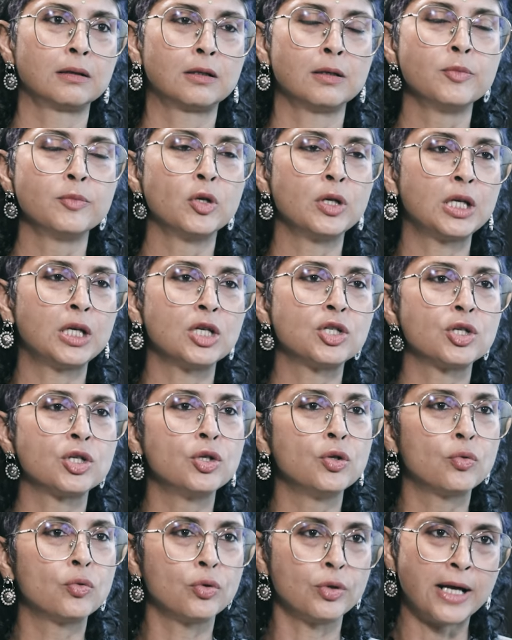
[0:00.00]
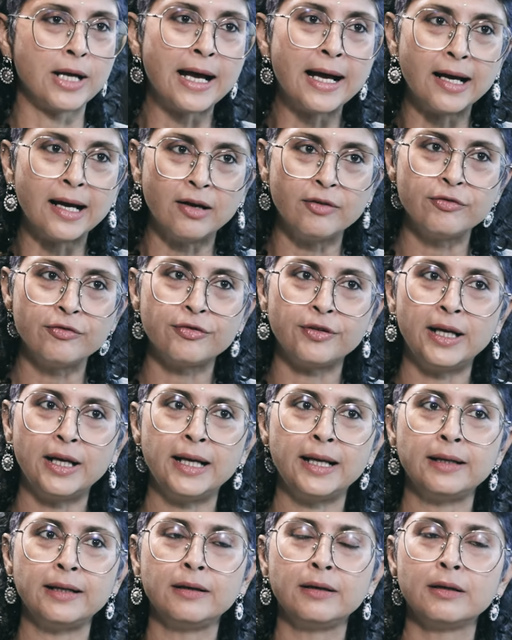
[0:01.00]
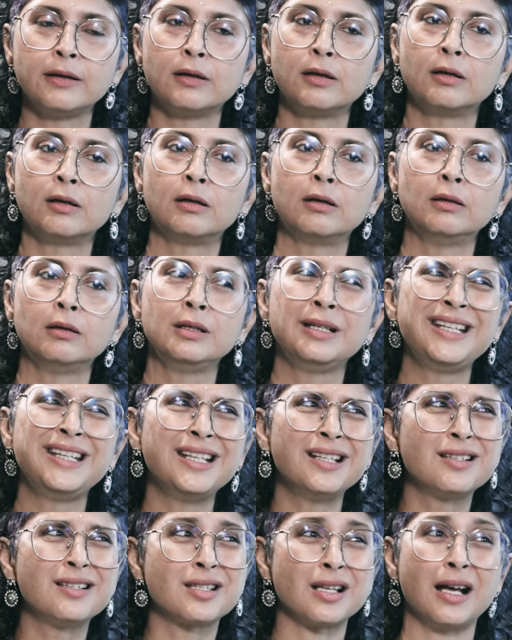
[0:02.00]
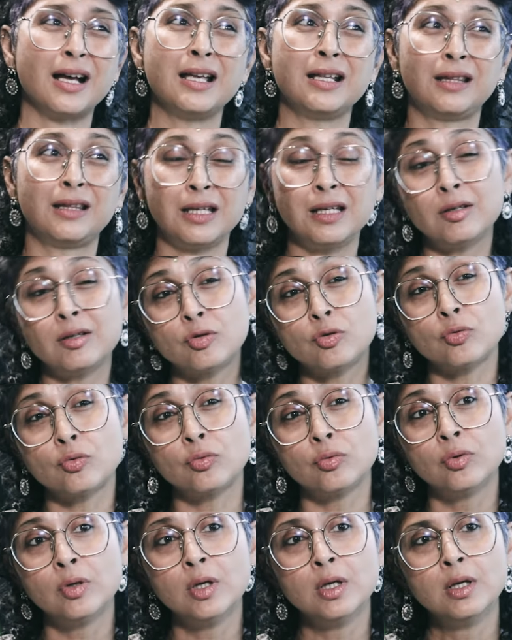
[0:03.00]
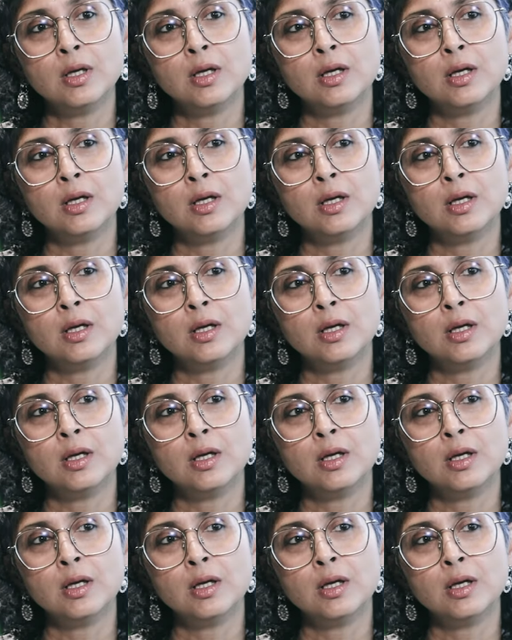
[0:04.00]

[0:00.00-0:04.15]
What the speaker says: communication you could have, and needs, I think, to